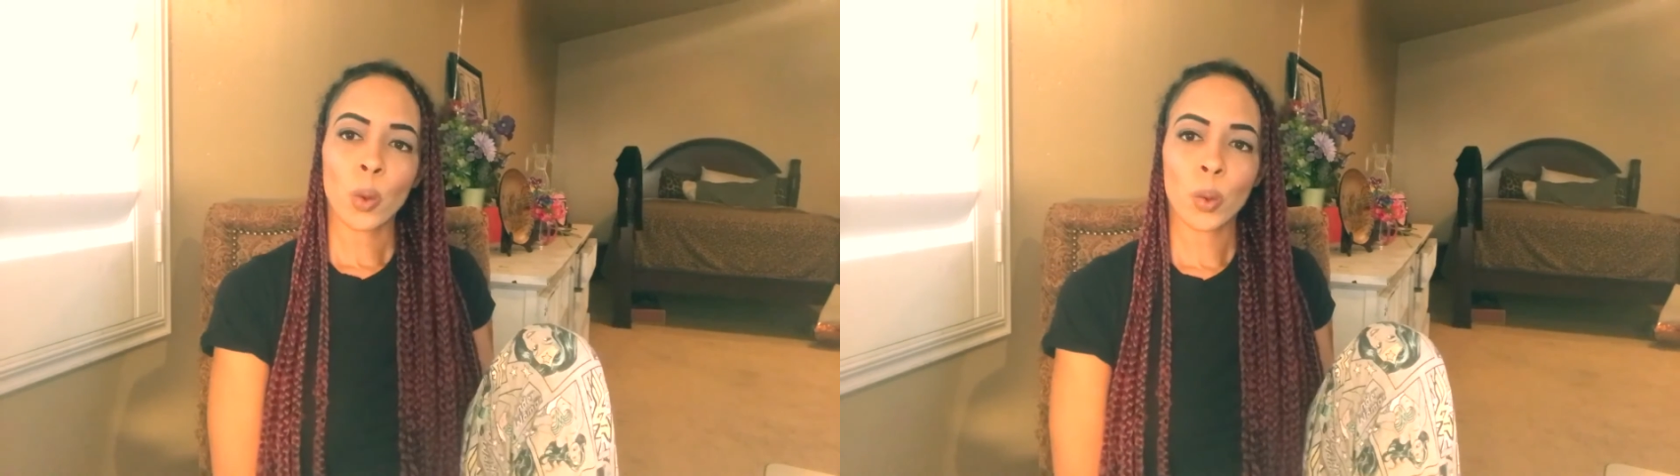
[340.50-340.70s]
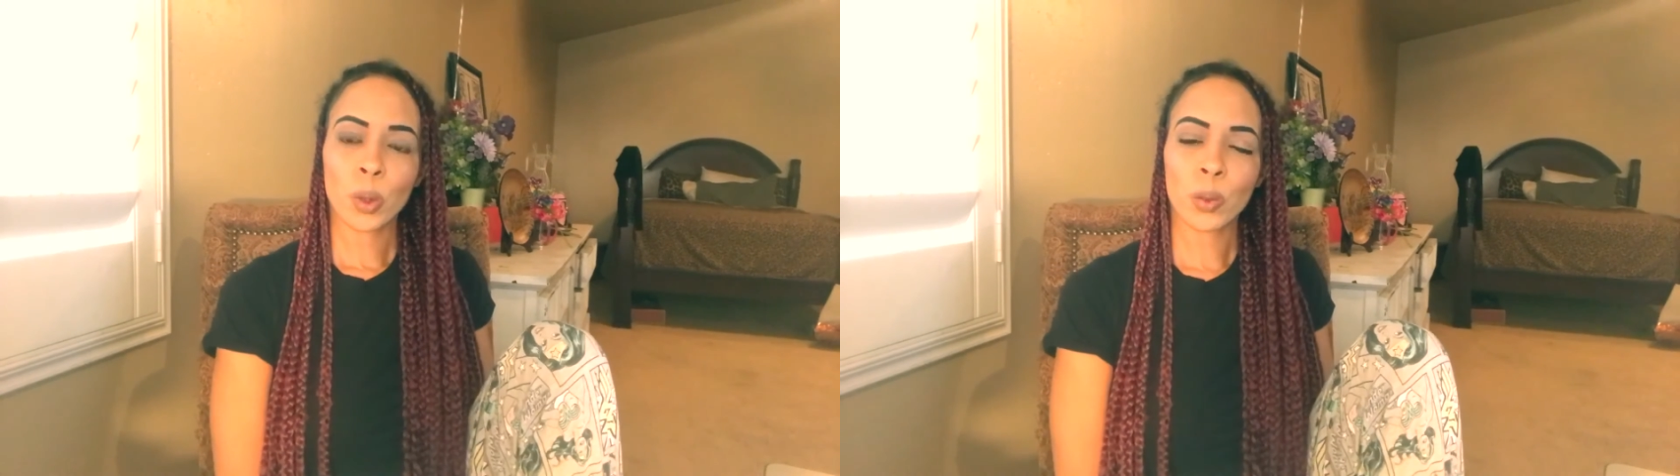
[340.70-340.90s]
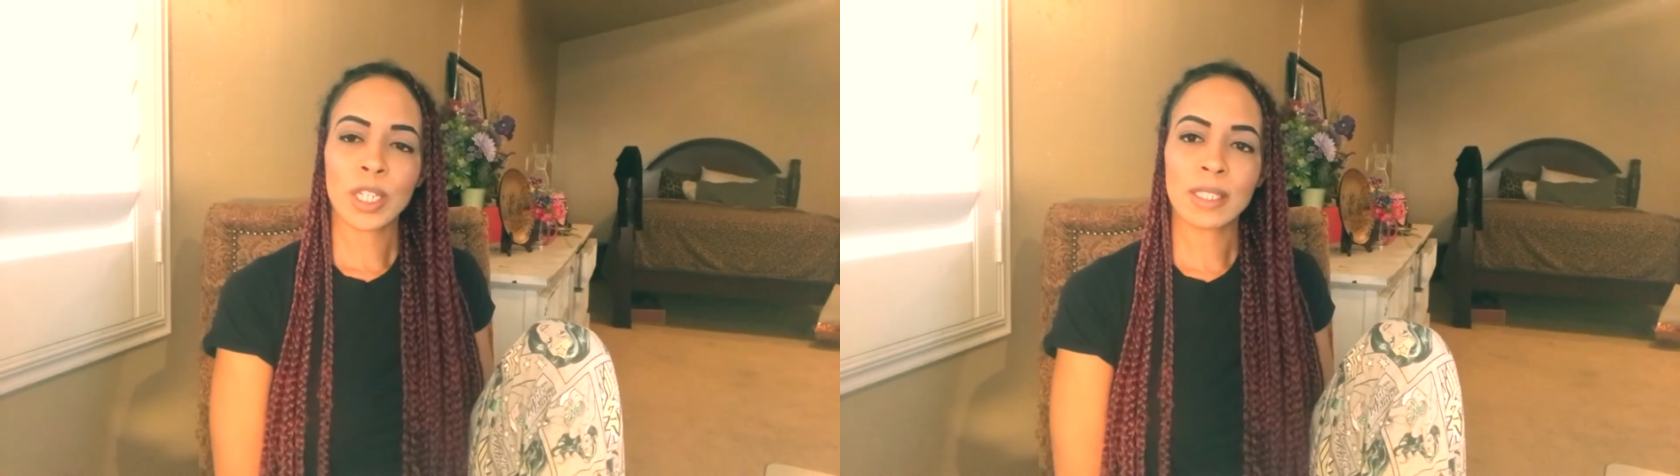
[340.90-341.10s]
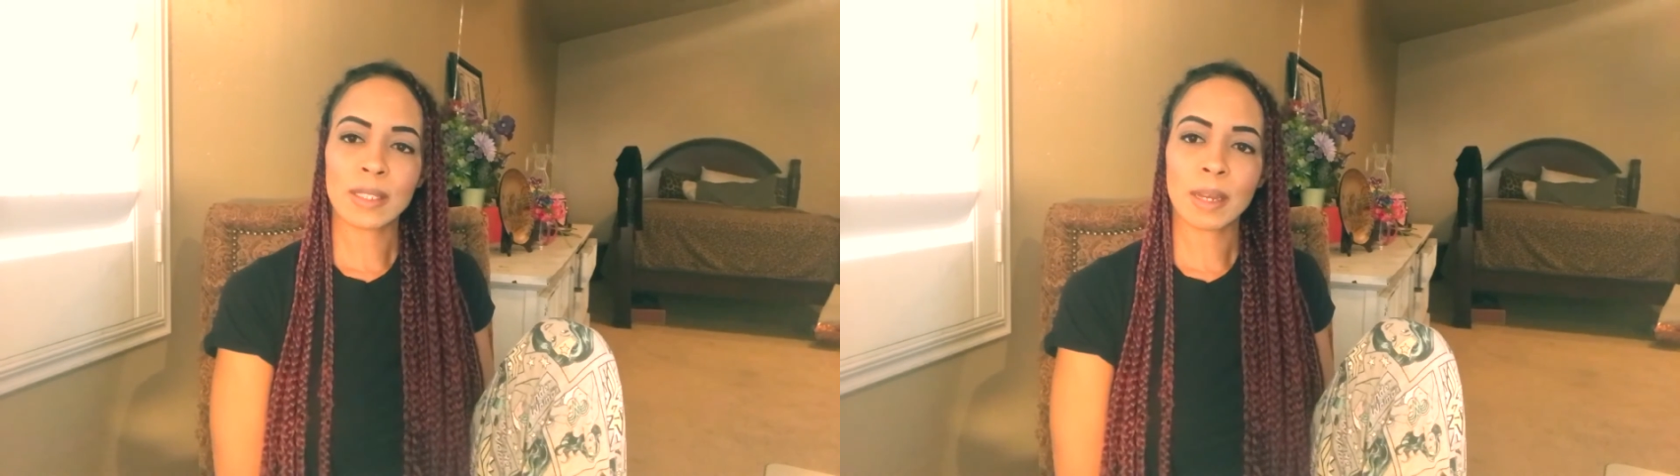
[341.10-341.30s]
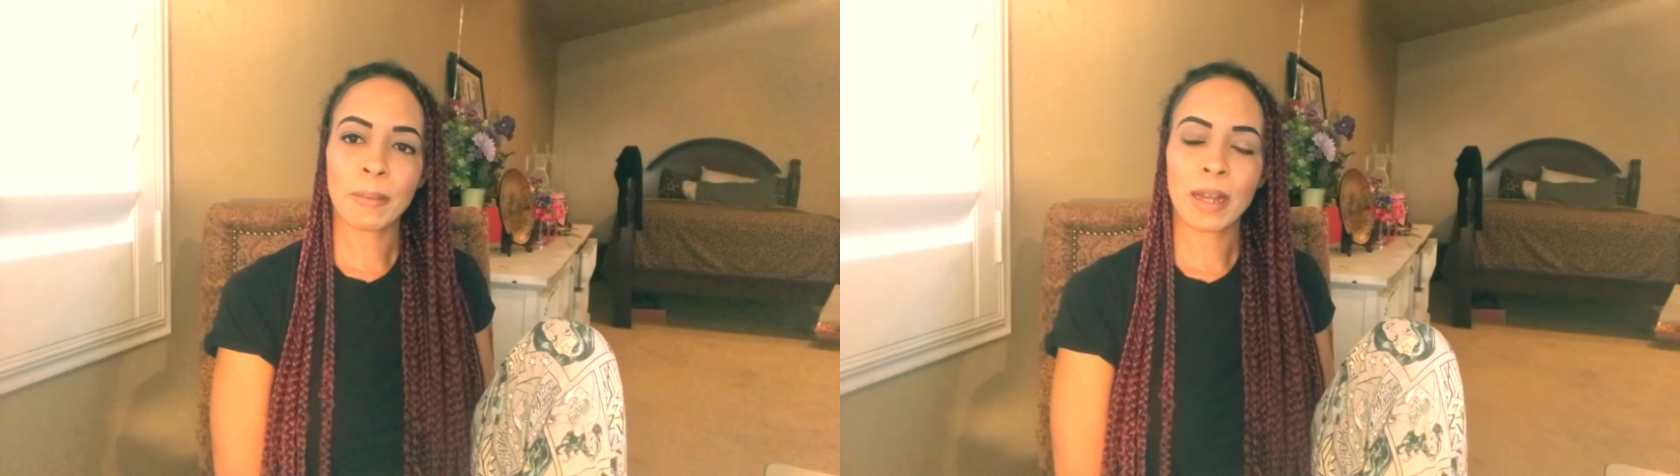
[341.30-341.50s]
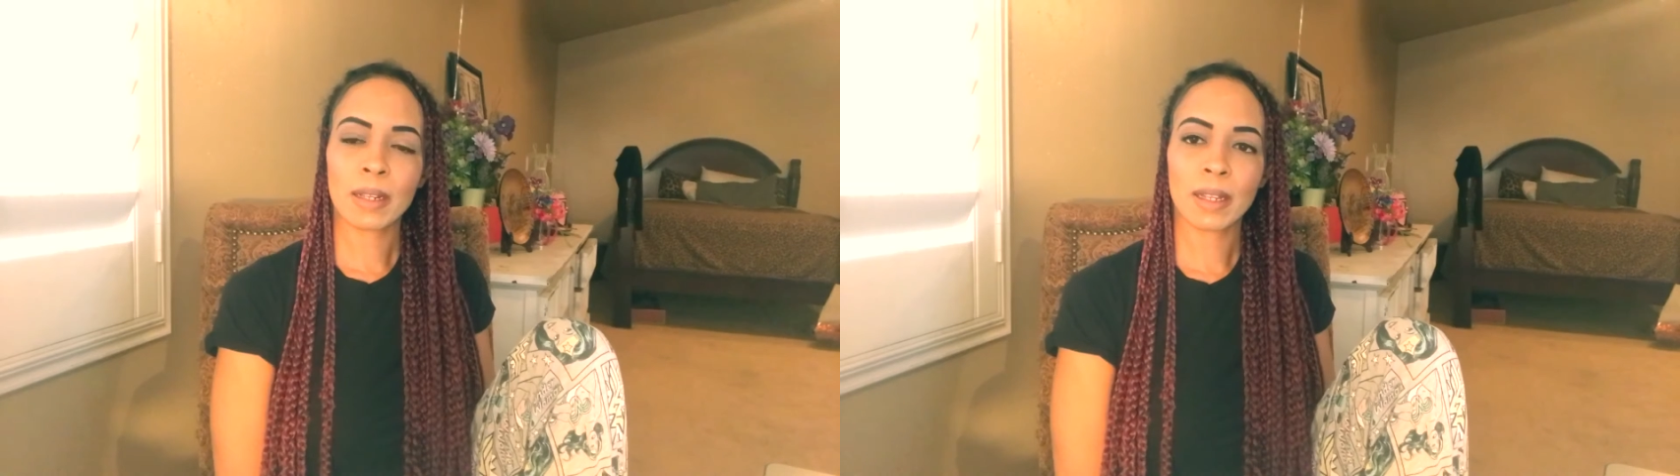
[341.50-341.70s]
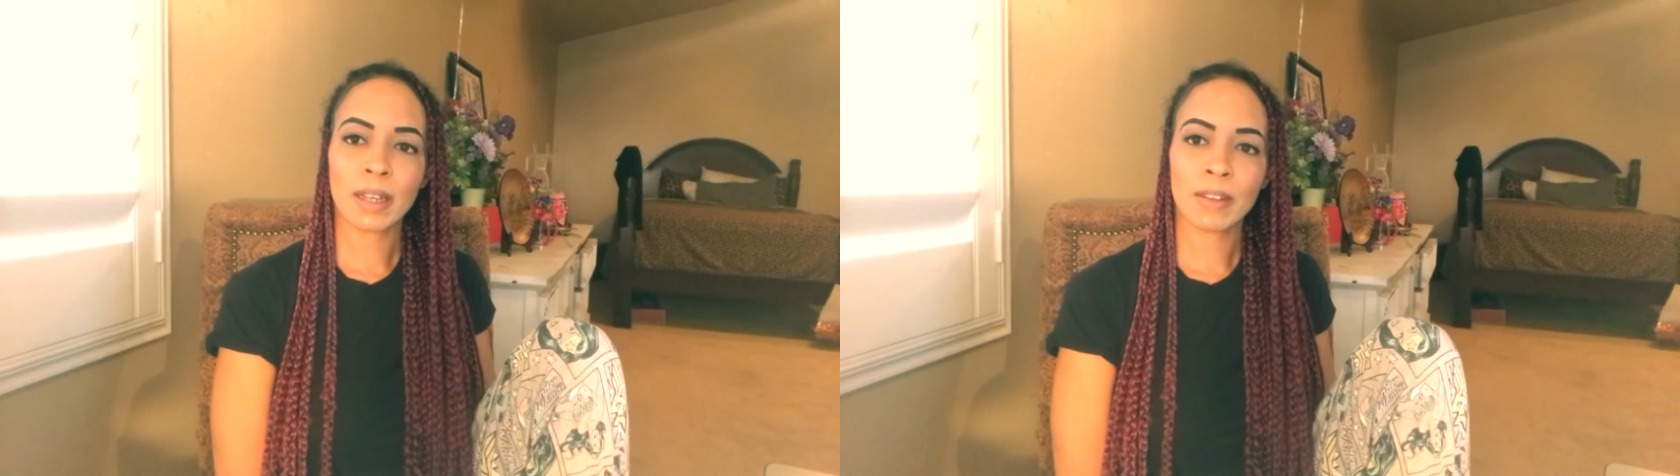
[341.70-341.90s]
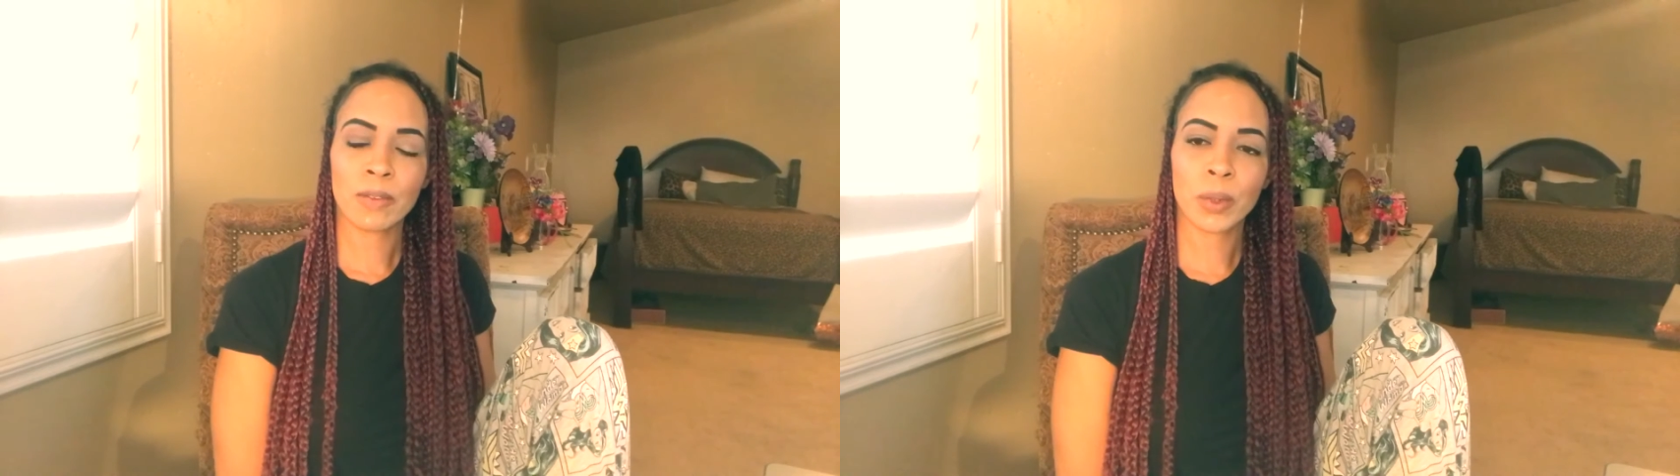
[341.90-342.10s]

When we step out of love,